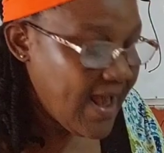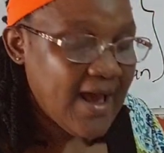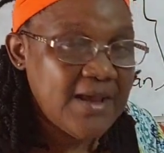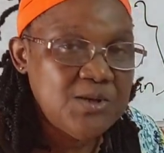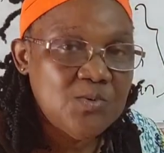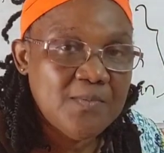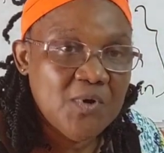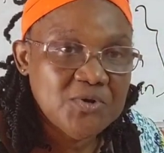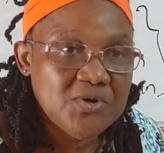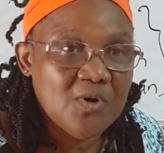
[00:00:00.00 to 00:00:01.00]
I knew
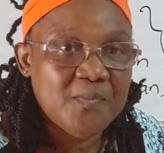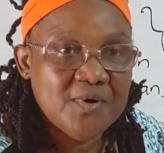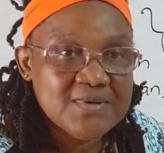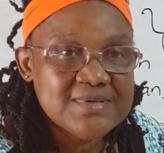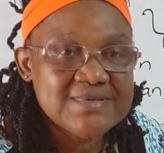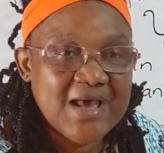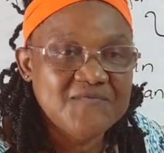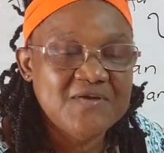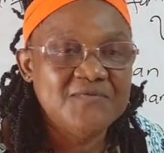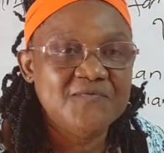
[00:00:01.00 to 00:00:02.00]
about, you know, persons
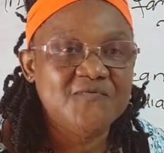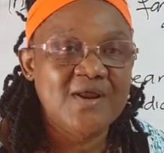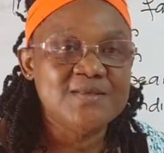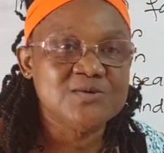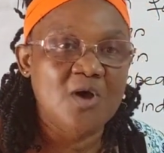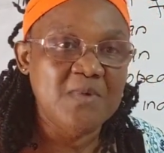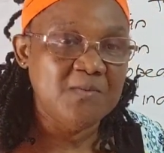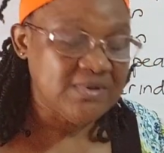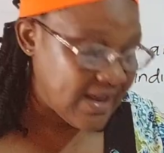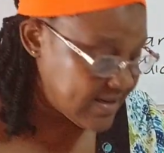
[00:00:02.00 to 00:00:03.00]
having friends
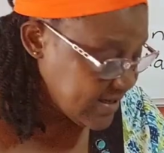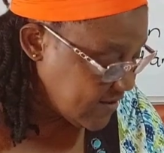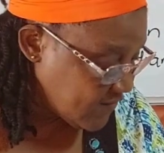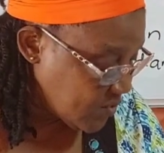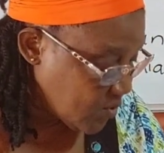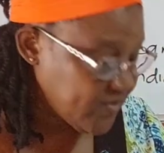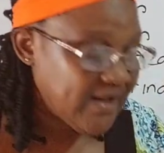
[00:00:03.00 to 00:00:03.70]
coming, but I didn't even know